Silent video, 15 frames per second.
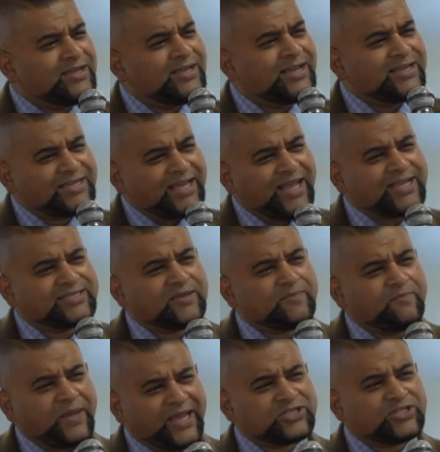It takes a
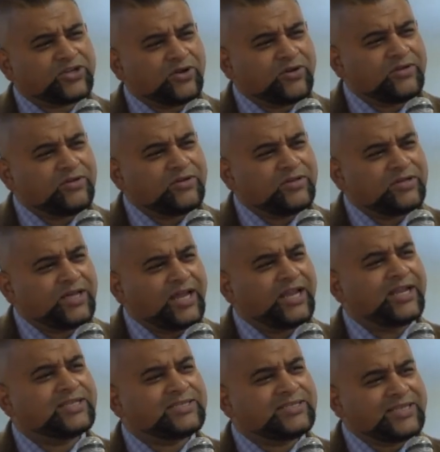picture and
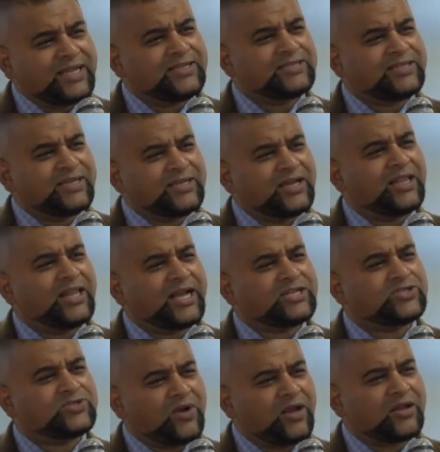it sends it
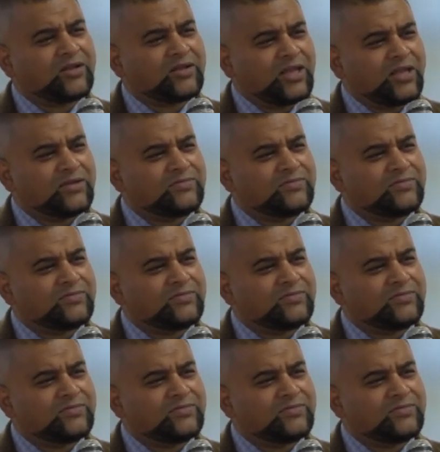electronically.